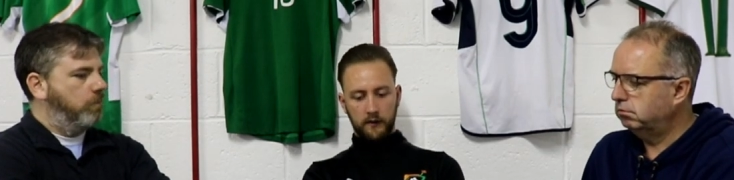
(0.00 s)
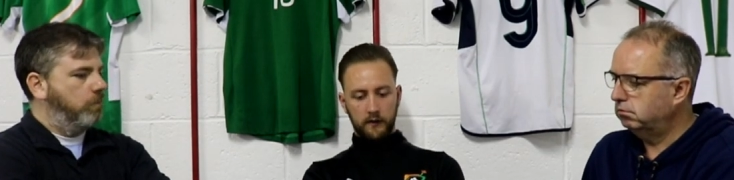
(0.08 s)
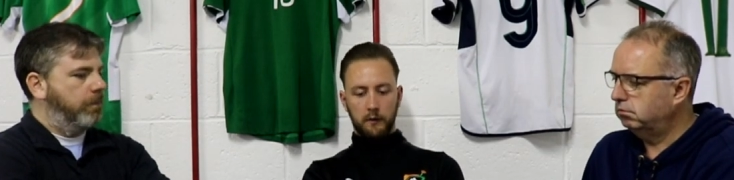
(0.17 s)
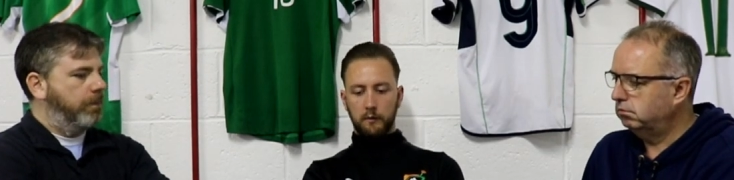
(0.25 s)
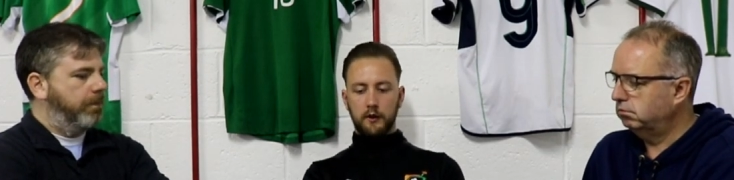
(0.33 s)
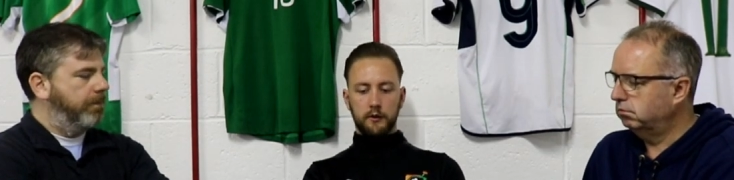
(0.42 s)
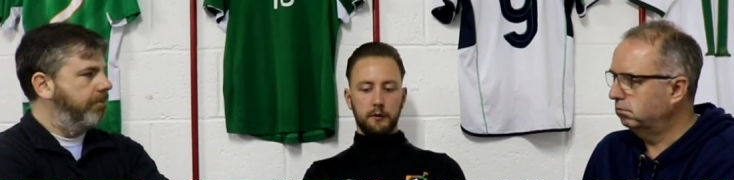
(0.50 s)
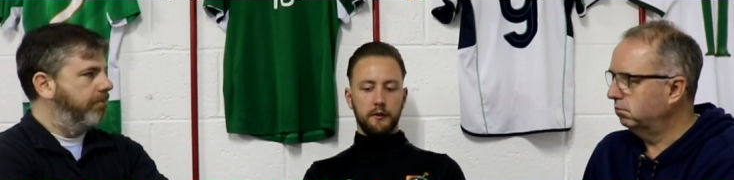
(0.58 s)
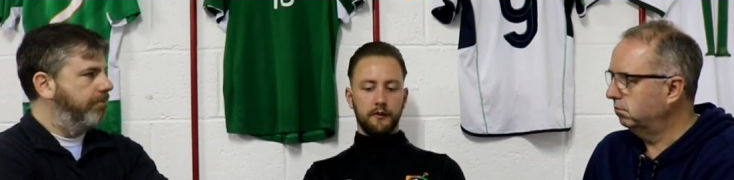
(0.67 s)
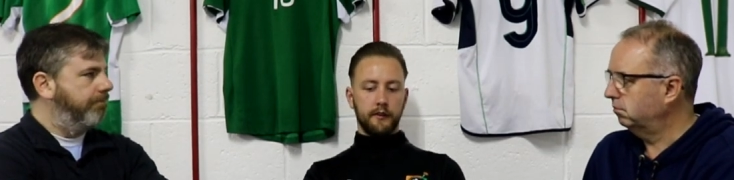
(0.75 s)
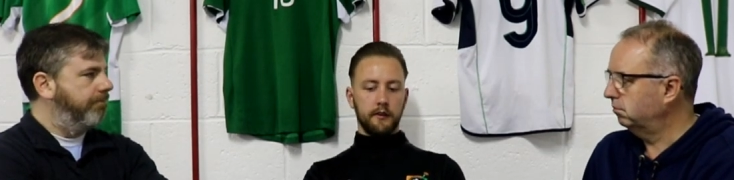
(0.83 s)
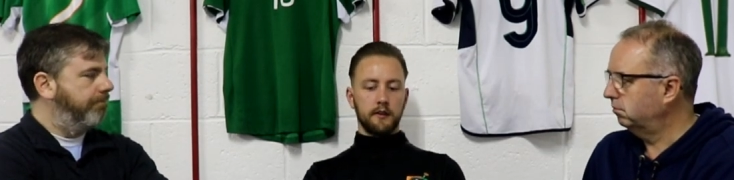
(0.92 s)
Speaker 1: because
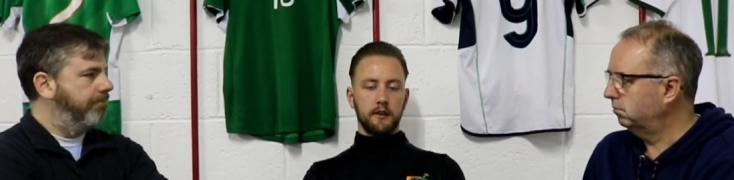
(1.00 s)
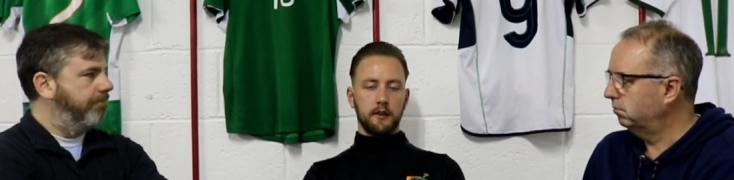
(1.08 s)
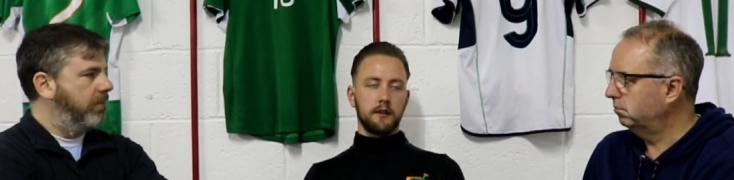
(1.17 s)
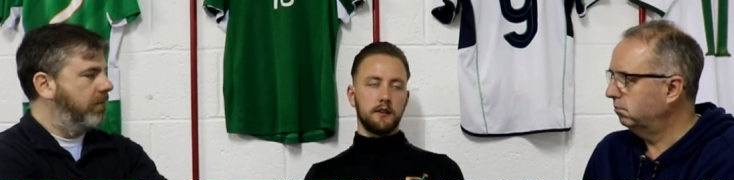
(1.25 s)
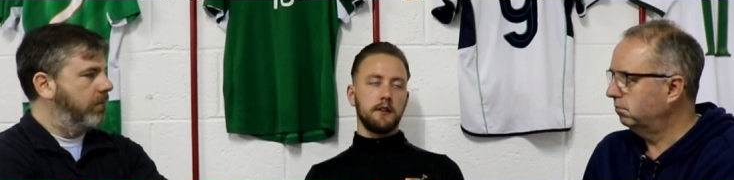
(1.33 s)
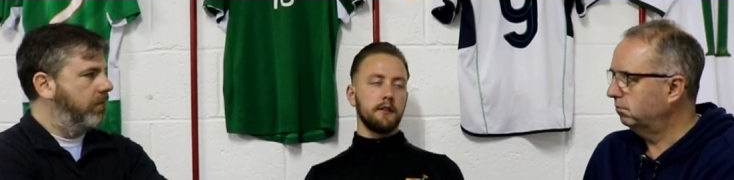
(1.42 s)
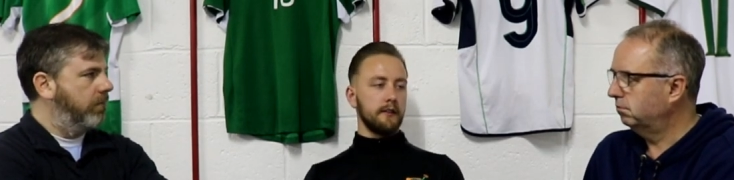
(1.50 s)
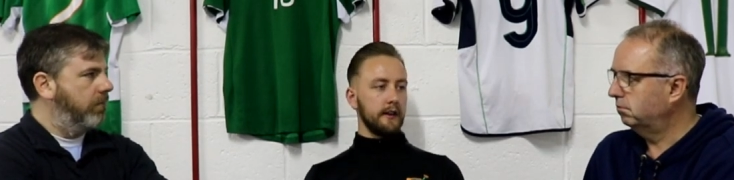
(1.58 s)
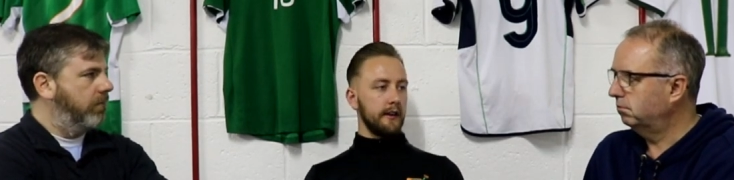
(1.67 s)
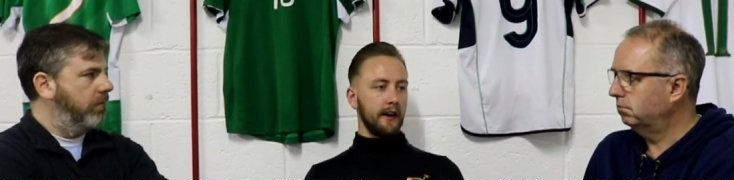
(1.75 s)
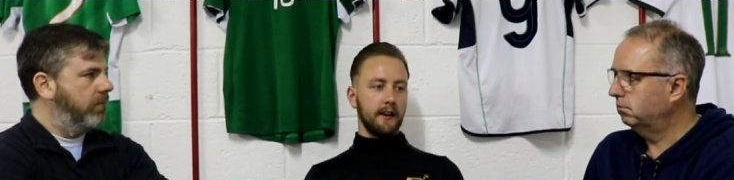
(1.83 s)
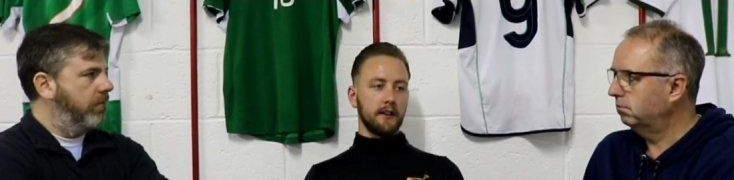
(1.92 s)
we've like,
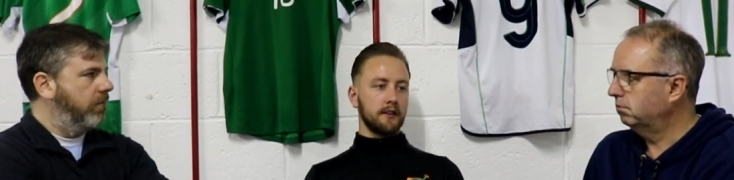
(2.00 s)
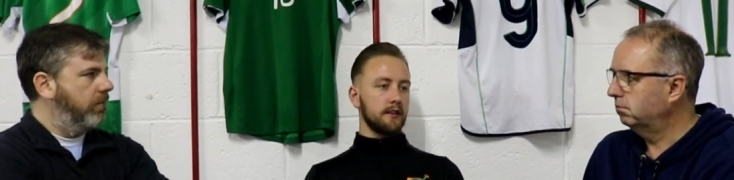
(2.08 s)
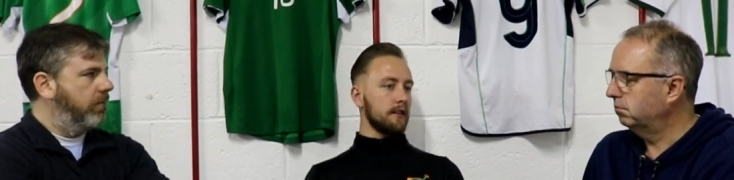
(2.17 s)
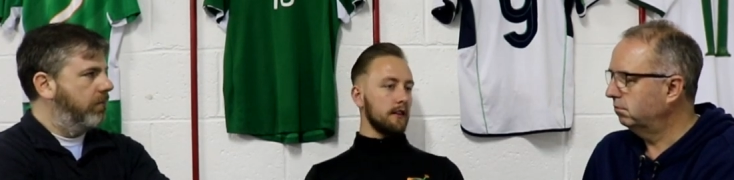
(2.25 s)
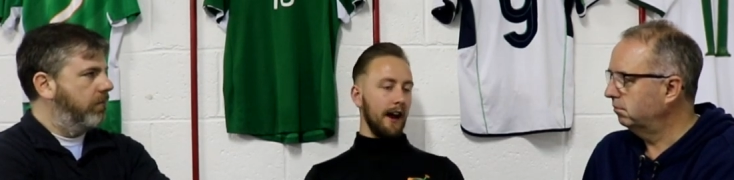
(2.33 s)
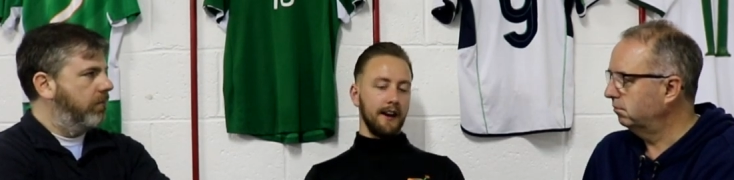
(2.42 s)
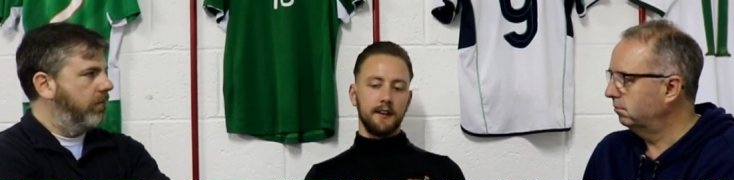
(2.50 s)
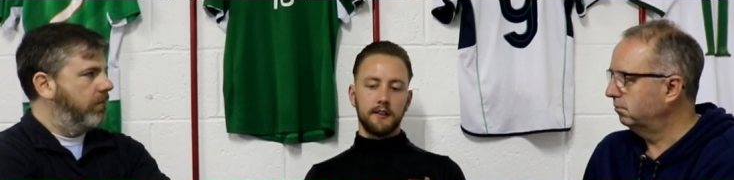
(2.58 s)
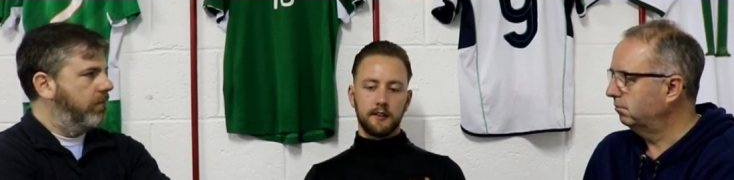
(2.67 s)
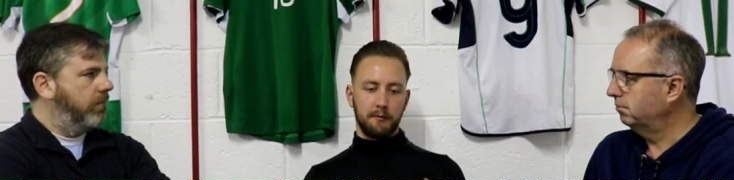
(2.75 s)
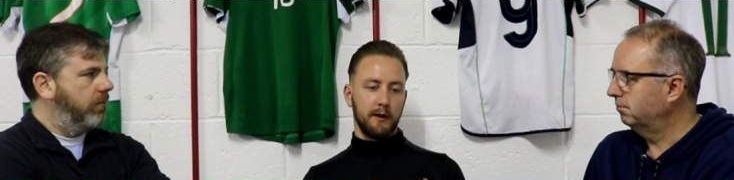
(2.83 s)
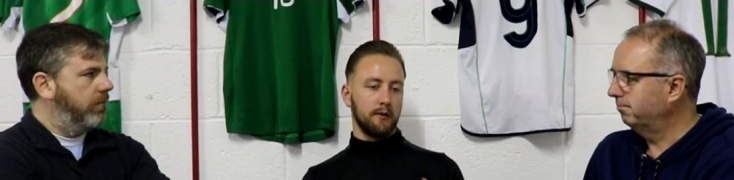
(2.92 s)
ridiculous,
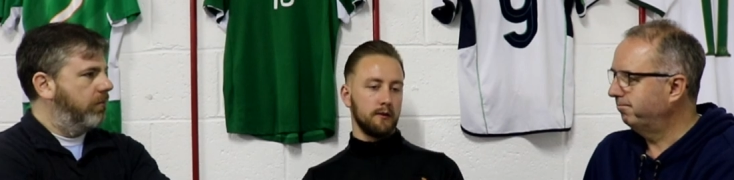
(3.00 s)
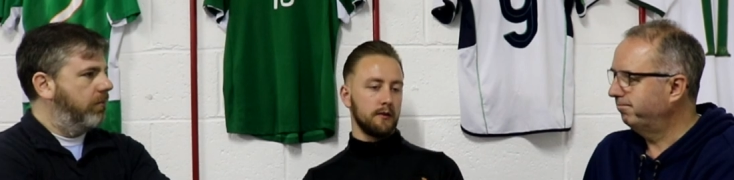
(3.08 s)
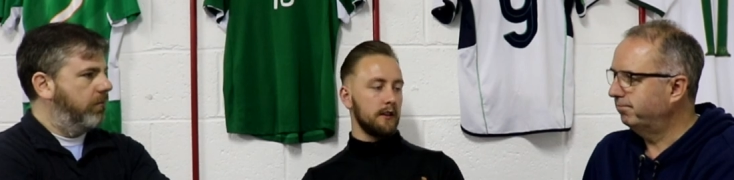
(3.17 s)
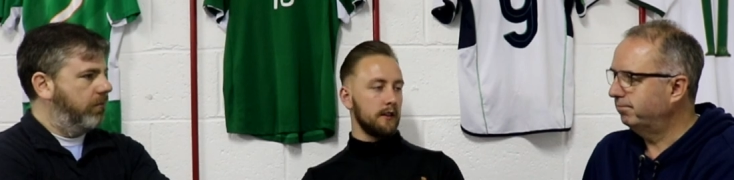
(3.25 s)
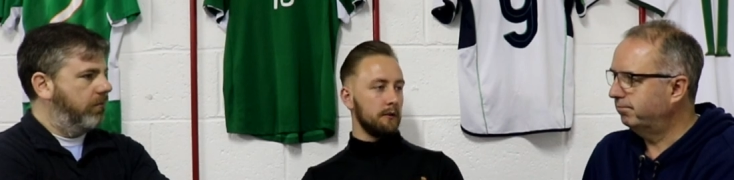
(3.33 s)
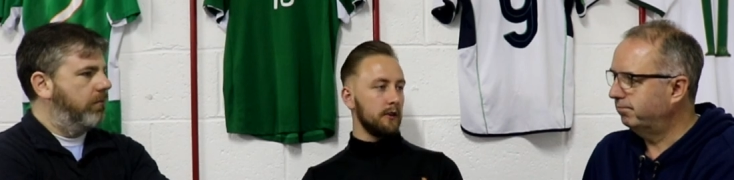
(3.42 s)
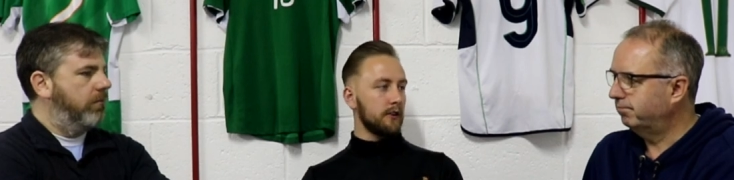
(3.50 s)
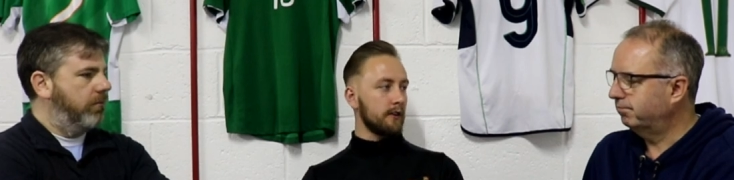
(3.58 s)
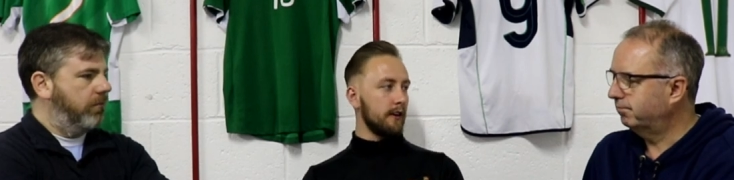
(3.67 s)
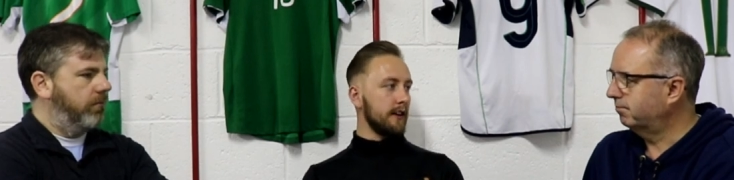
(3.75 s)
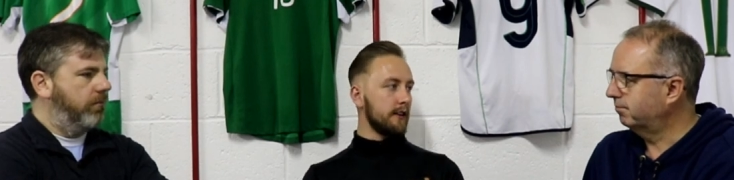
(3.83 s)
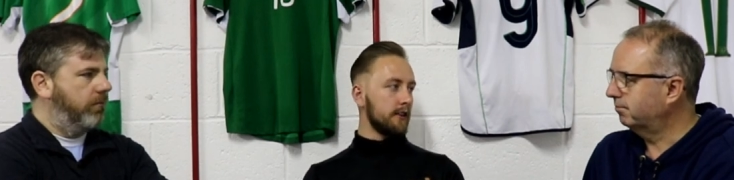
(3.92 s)
endless amounts, and it's
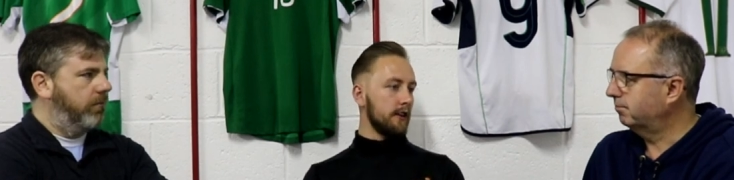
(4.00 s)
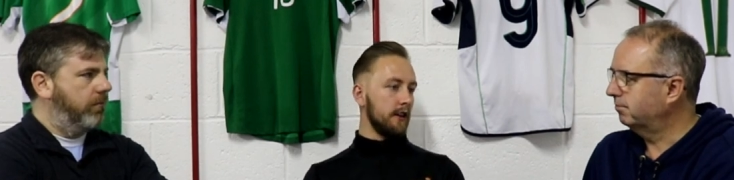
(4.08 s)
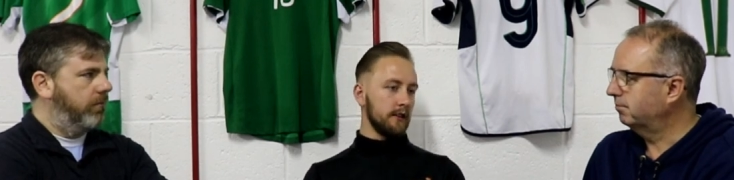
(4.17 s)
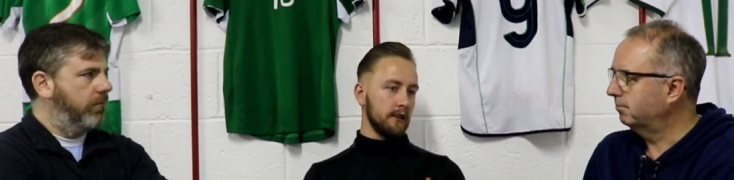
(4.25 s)
great to see.